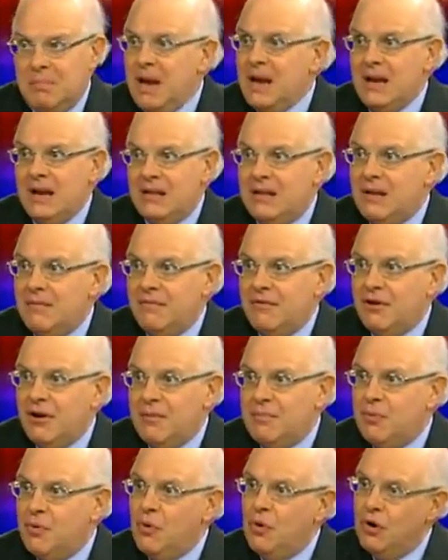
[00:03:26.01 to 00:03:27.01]
many of them
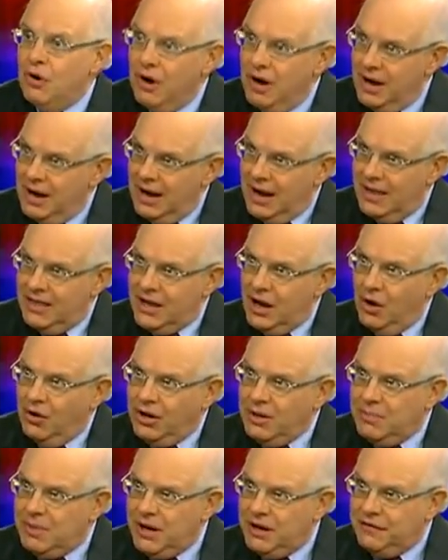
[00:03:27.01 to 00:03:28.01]
very poor. And the
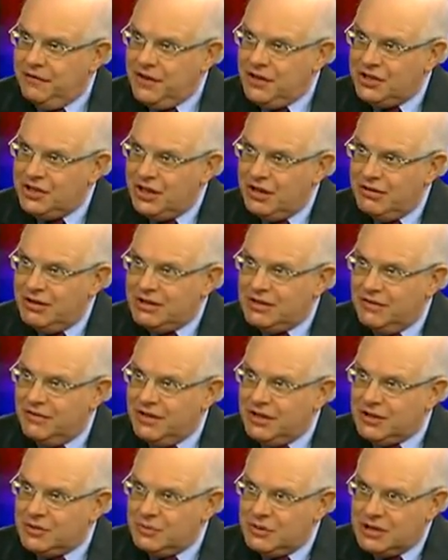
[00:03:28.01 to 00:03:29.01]
only beneficiaries
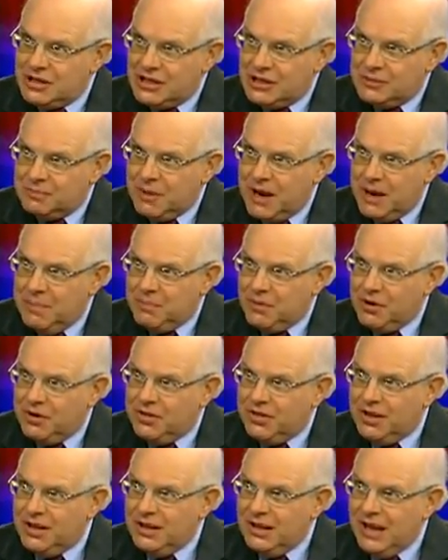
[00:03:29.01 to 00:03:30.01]
of this was this
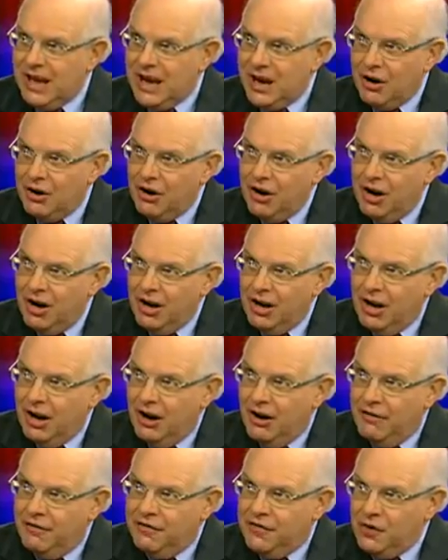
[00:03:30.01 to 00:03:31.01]
paper-thin layer
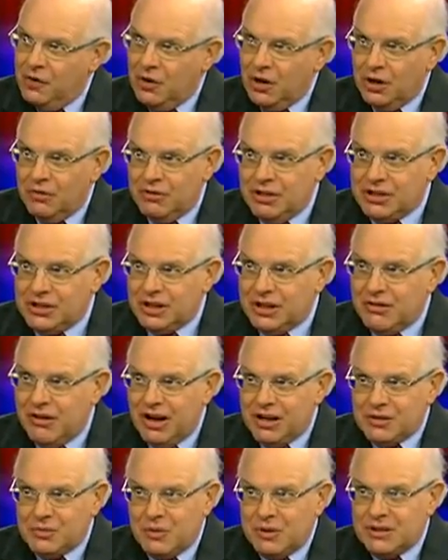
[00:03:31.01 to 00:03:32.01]
of feudal
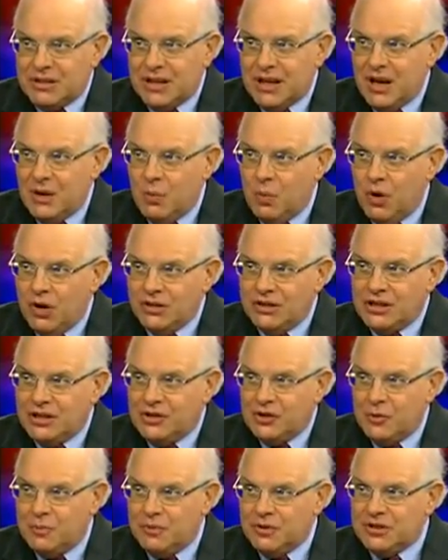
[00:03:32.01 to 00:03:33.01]
aristocrats. Once again, 1 to
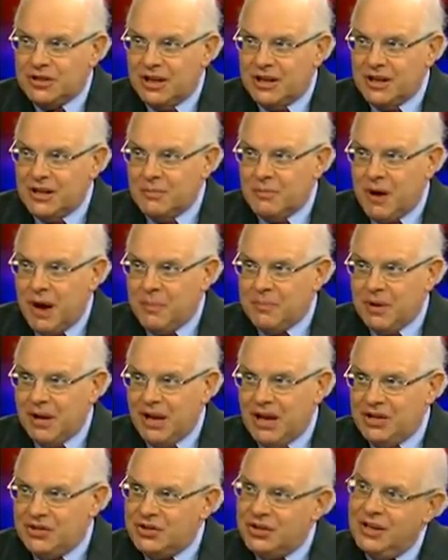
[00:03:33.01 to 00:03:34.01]
2% of the
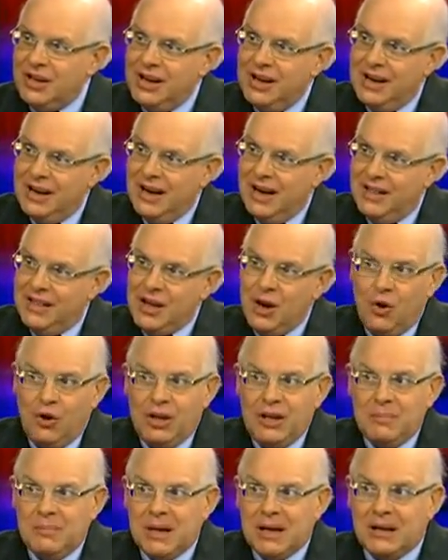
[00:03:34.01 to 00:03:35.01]
population. And the
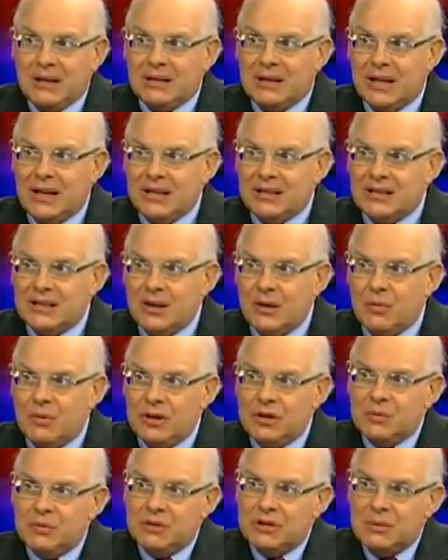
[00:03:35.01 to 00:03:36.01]
only middle class there
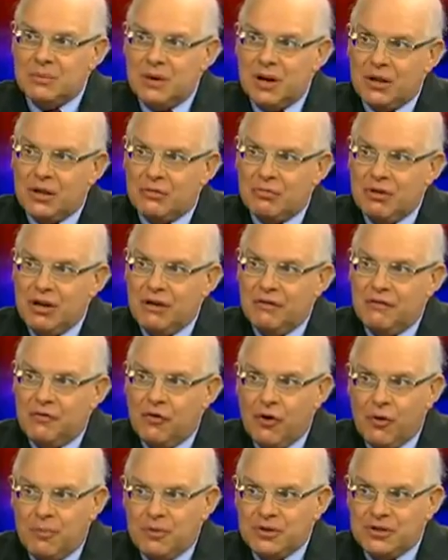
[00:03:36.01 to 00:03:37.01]
was about 3 to
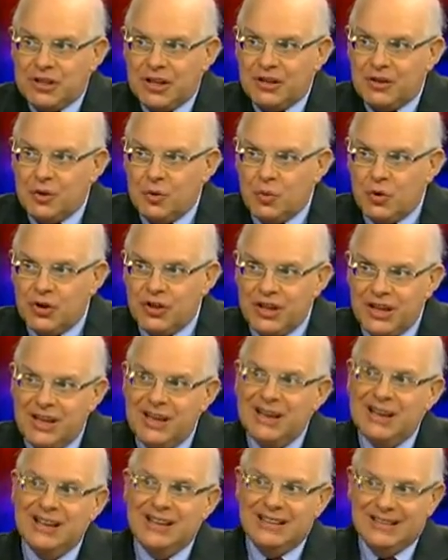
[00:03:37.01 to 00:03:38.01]
4% who were the